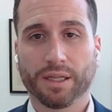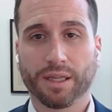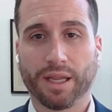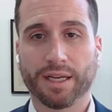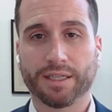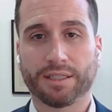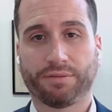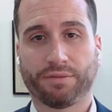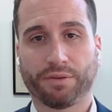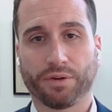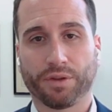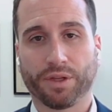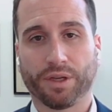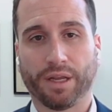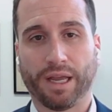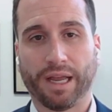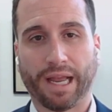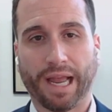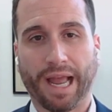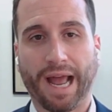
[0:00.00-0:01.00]
less for
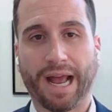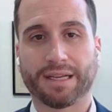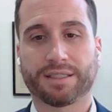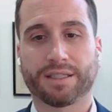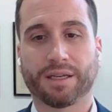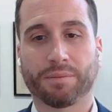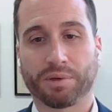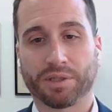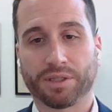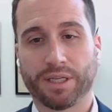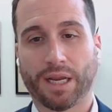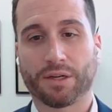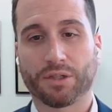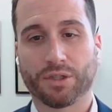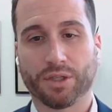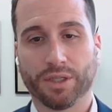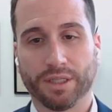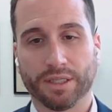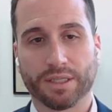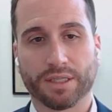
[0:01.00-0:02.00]
the asset
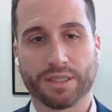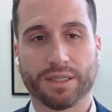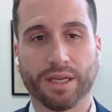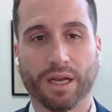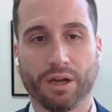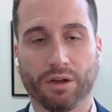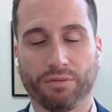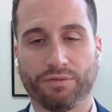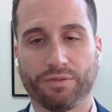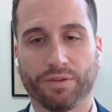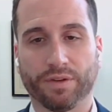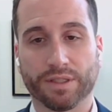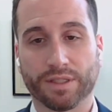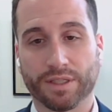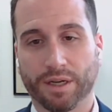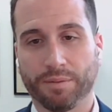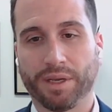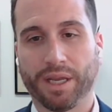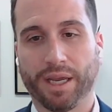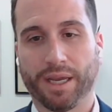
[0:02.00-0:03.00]
protection itself
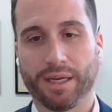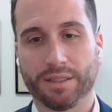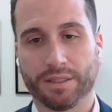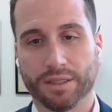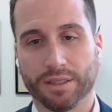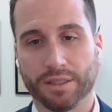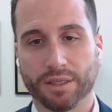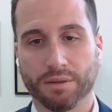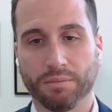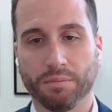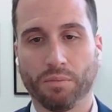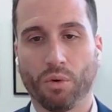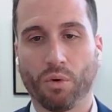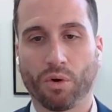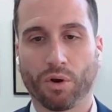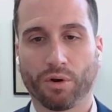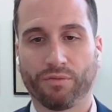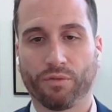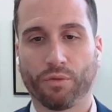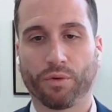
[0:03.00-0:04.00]
in some cases and
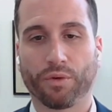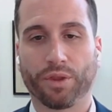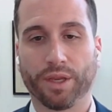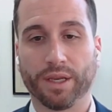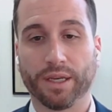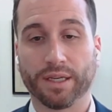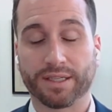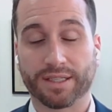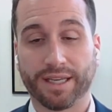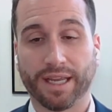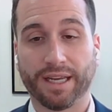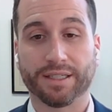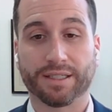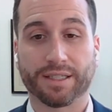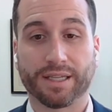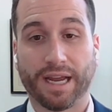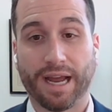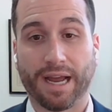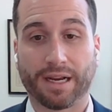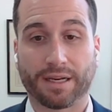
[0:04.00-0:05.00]
more for the
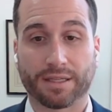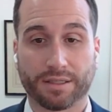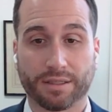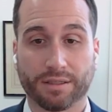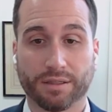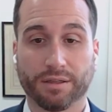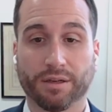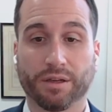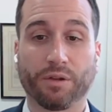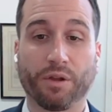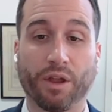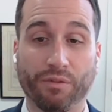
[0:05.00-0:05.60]
estate tax,